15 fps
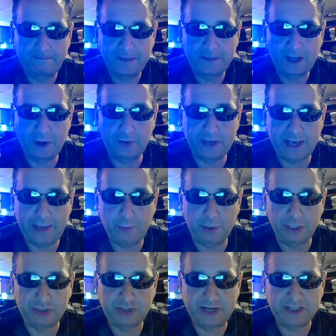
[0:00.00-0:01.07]
Okay, we're
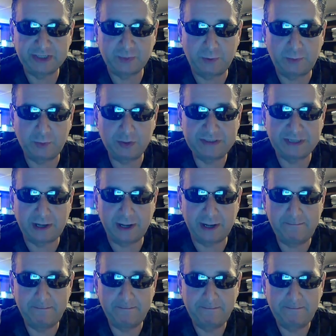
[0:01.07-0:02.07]
going to try this one more time.